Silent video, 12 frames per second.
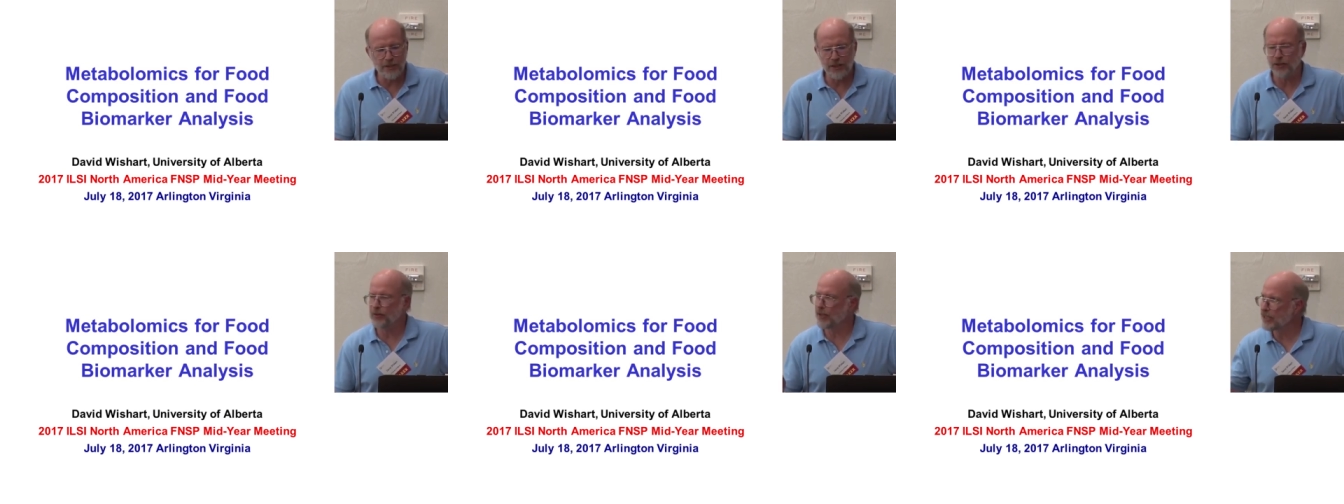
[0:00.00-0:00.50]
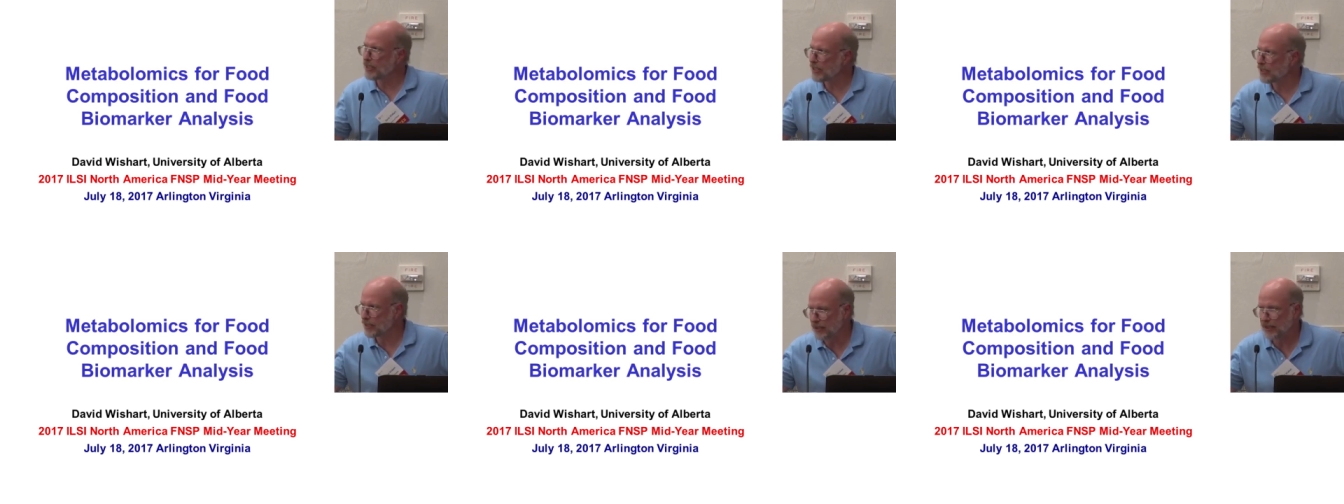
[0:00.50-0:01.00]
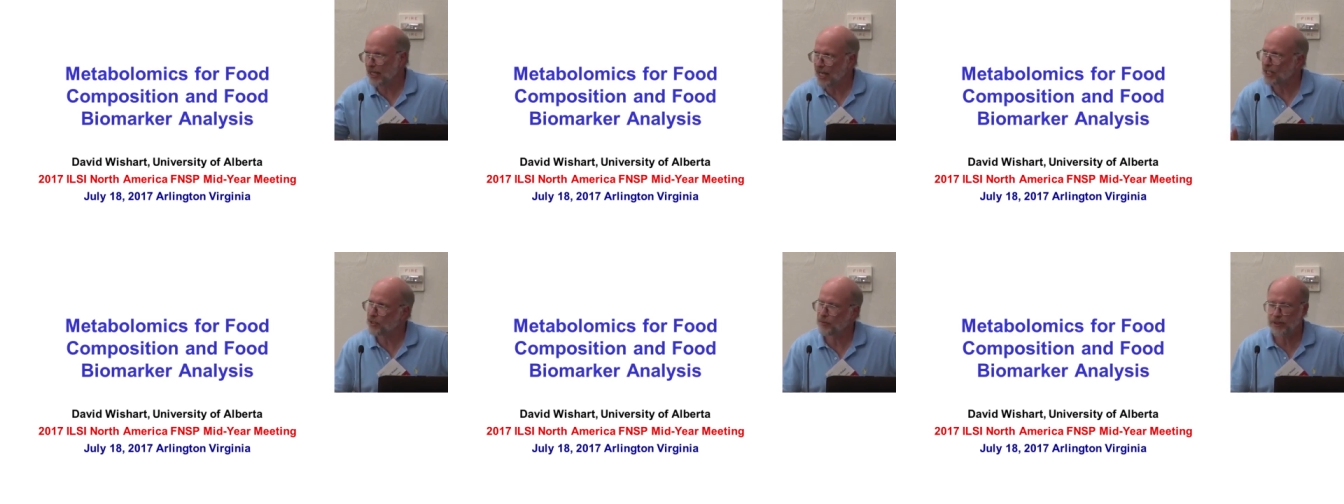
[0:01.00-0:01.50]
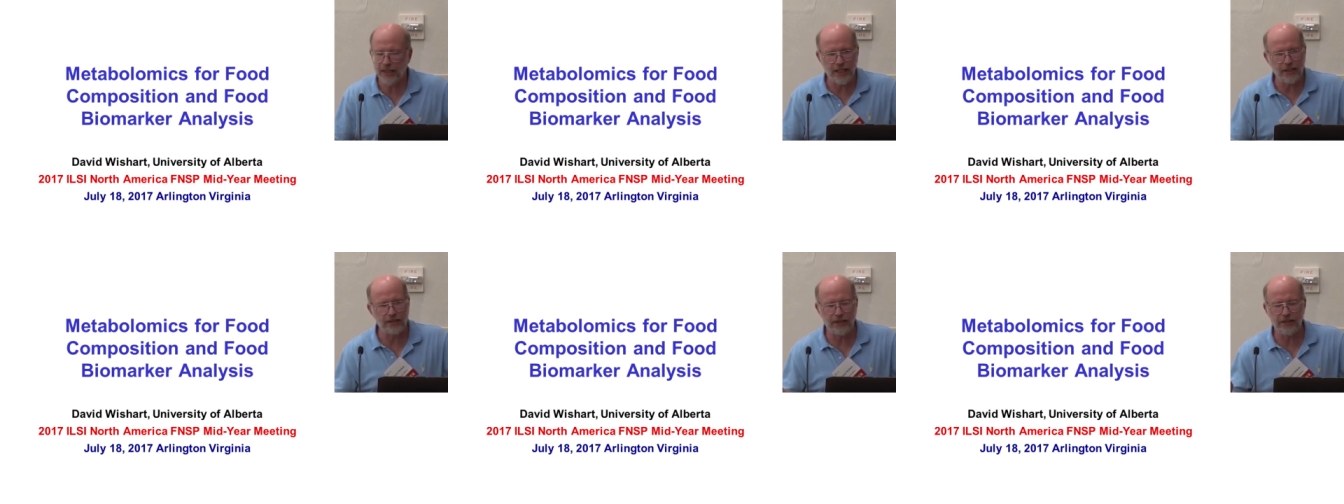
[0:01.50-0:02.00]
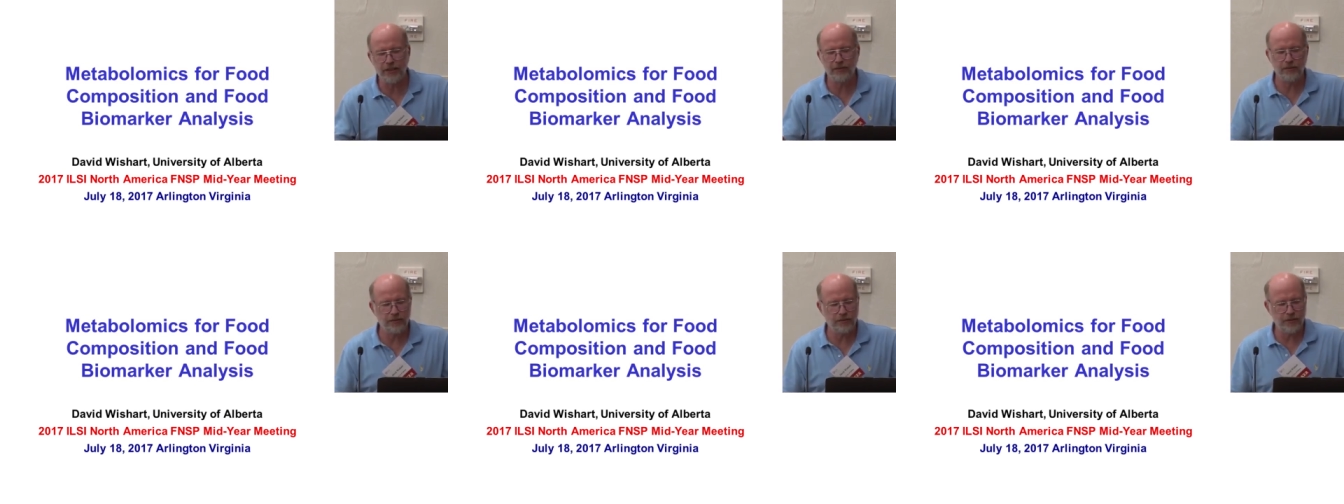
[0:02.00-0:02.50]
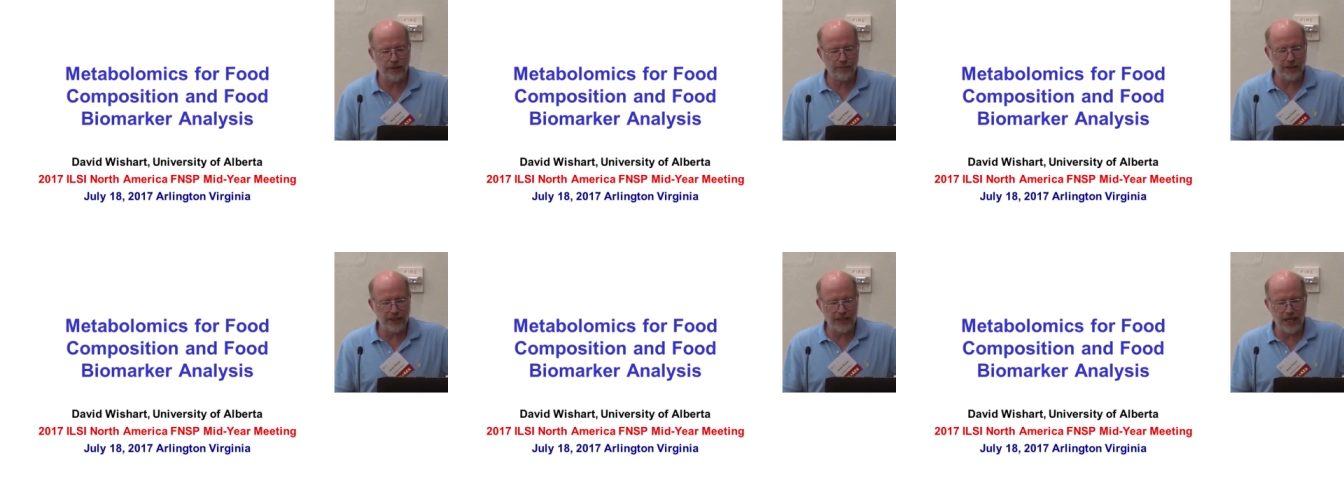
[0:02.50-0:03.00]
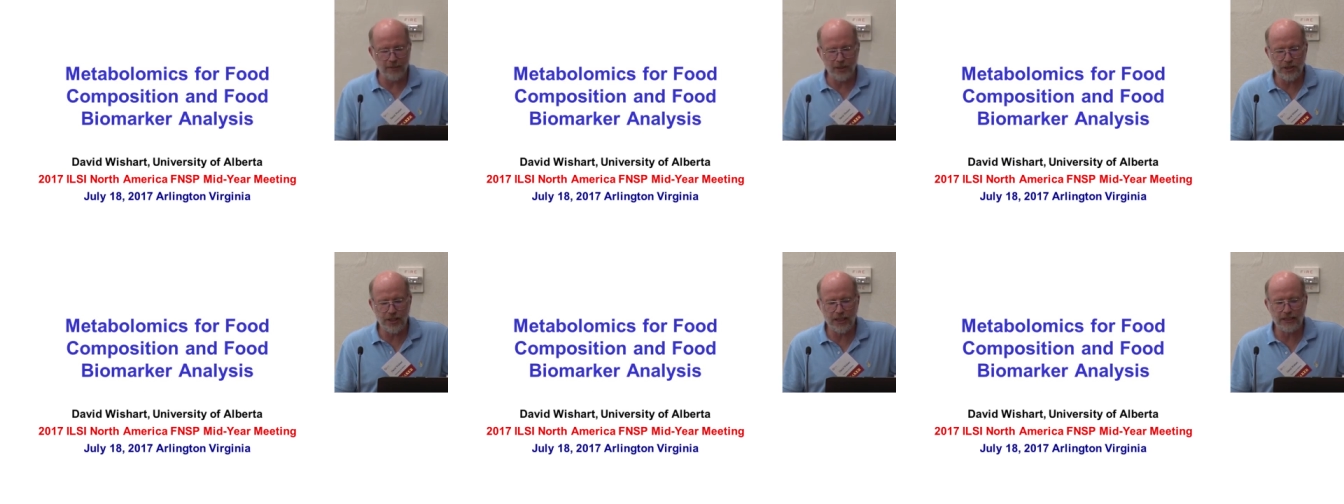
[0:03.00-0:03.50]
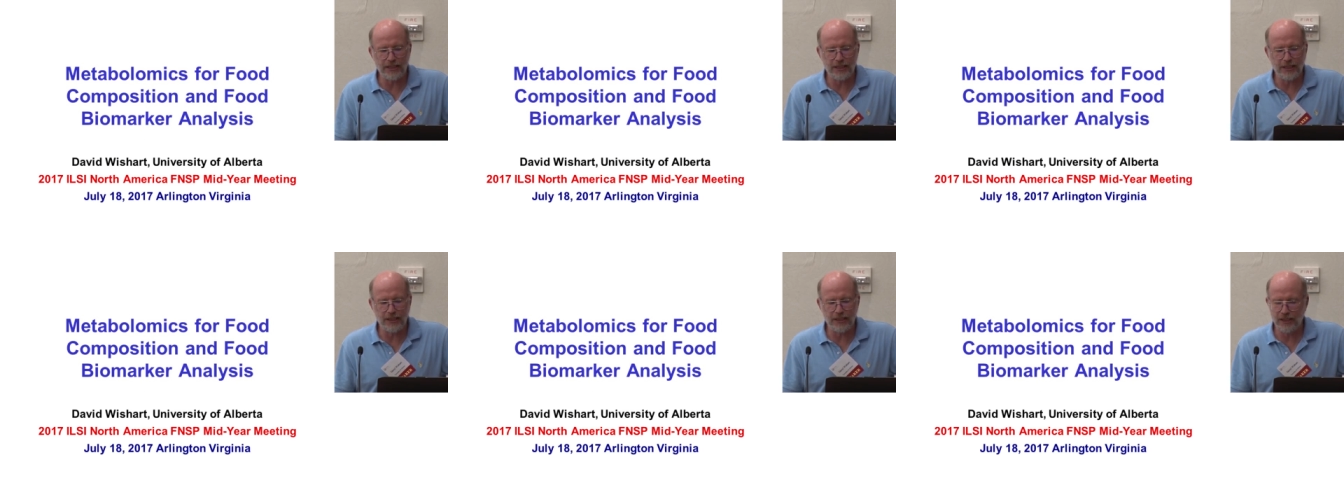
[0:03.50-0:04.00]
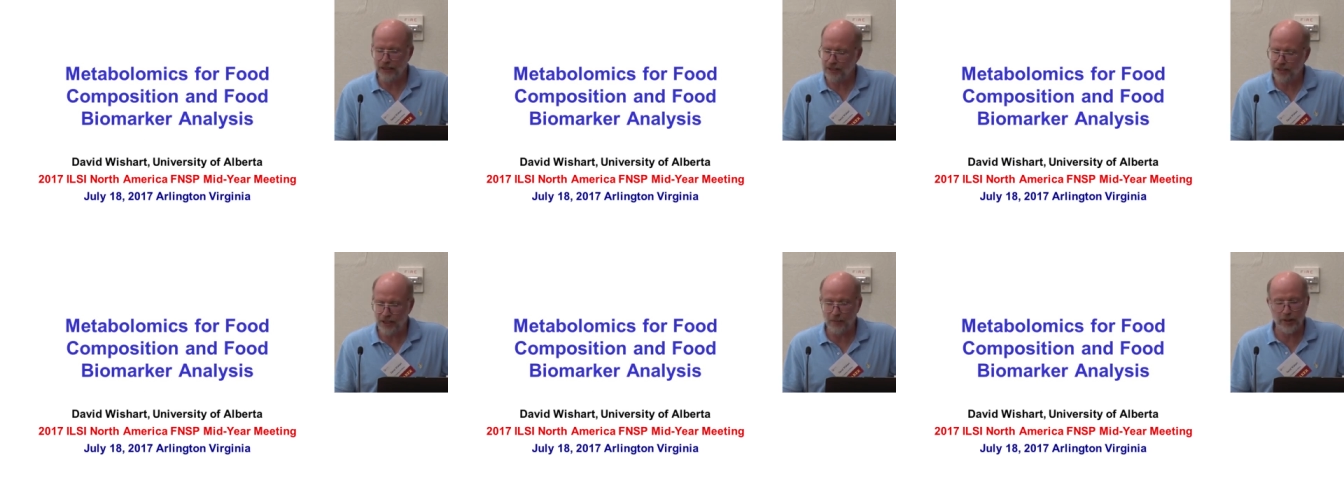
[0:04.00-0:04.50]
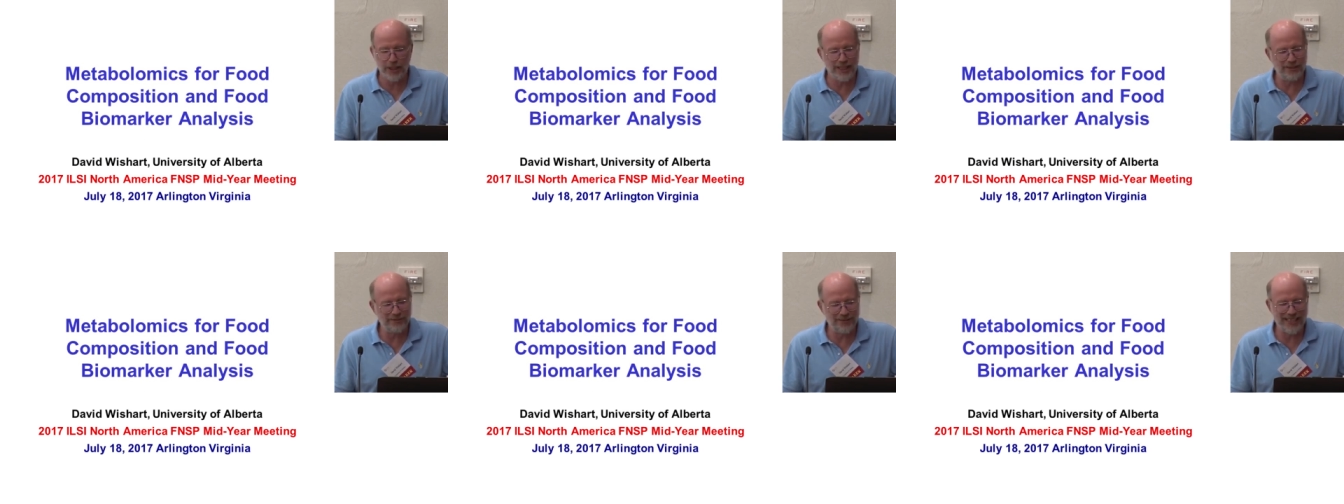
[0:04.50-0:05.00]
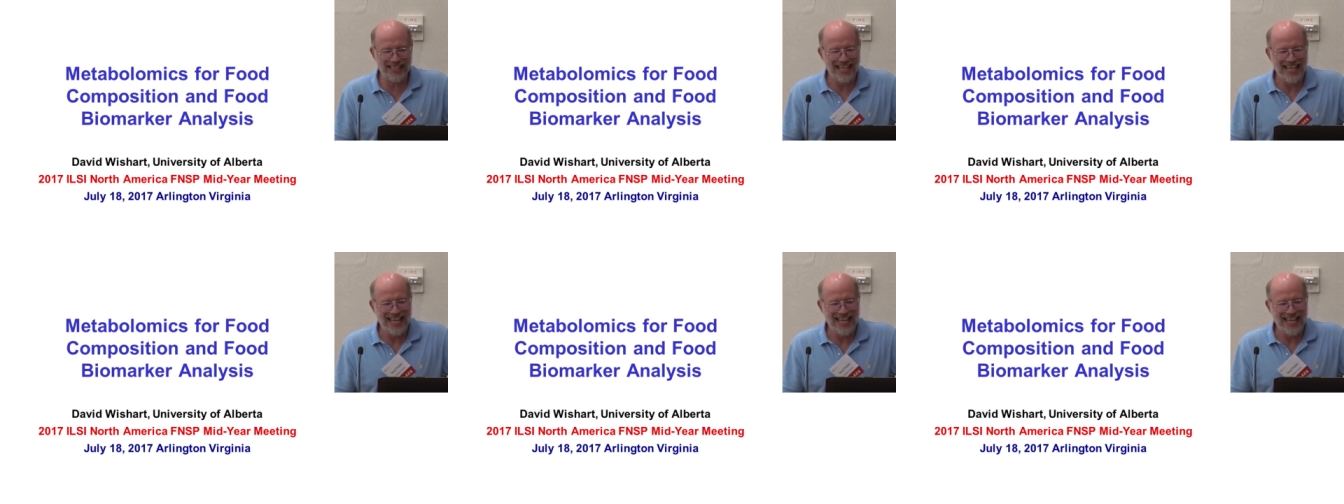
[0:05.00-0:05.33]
So this is the actual title, and don't worry about the abstract. It's somewhat different.